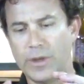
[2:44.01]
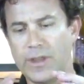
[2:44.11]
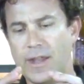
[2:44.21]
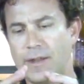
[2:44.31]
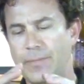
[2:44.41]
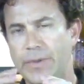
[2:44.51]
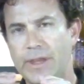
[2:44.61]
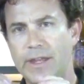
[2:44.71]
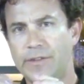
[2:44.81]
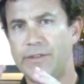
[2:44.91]
but then
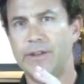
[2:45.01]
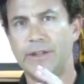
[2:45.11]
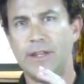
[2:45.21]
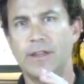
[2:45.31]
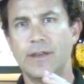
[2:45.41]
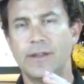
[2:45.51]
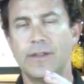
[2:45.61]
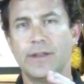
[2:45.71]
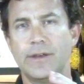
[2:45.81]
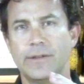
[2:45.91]
instantly
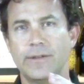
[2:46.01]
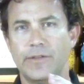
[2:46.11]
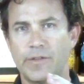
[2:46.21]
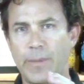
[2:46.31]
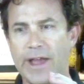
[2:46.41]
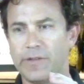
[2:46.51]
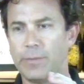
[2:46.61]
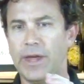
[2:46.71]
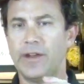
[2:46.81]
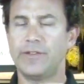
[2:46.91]
the spice
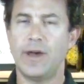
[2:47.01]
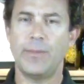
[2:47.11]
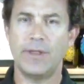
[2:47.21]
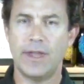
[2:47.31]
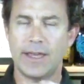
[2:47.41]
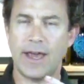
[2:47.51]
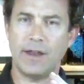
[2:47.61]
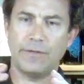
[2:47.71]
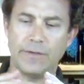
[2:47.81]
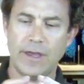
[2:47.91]
picks up and then it
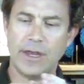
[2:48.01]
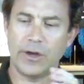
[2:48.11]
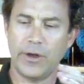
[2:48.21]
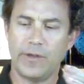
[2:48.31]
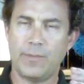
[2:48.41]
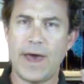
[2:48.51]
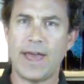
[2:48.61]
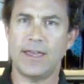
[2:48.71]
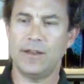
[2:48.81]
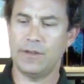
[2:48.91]
kind of integrates
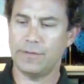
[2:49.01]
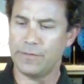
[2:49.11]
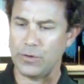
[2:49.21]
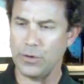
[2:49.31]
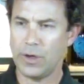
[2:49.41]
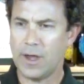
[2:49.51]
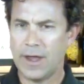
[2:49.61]
back into the fruit.